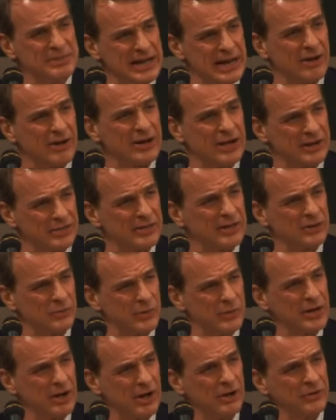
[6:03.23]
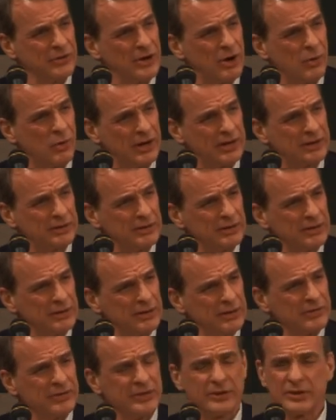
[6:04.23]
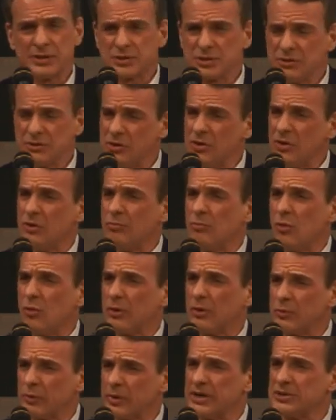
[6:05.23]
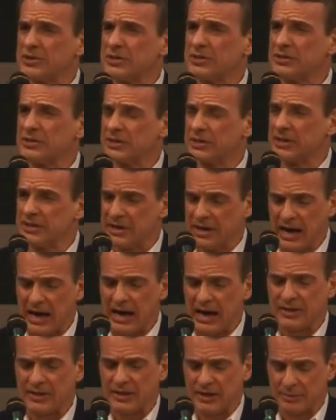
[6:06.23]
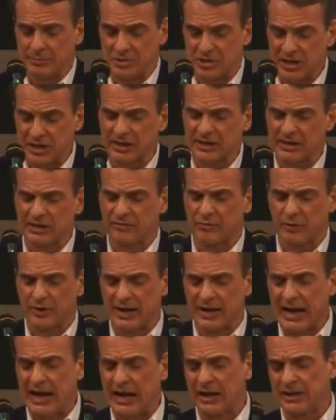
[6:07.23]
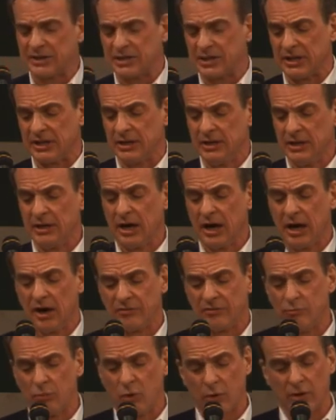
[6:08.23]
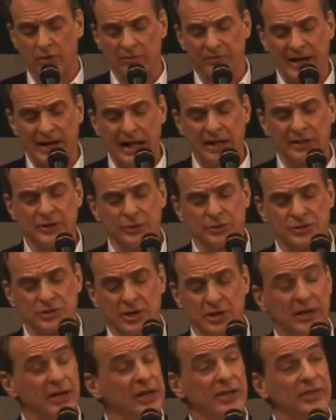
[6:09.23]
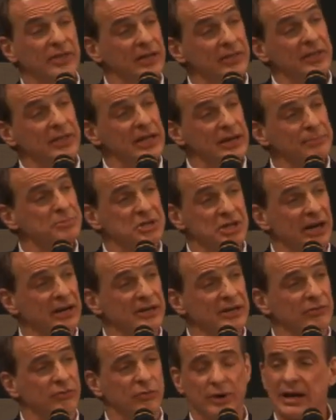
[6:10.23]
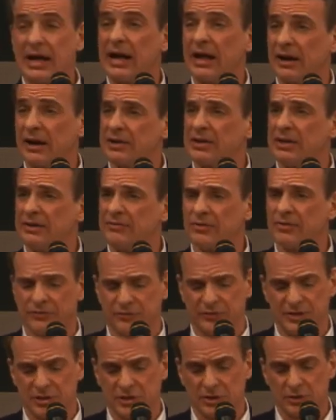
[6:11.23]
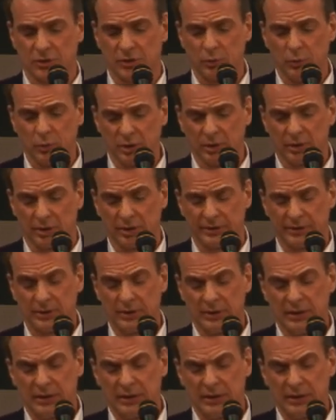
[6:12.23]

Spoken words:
down I think we all know it. There is no more reason to deny the objective reality of moral values than the objective reality of the physical world.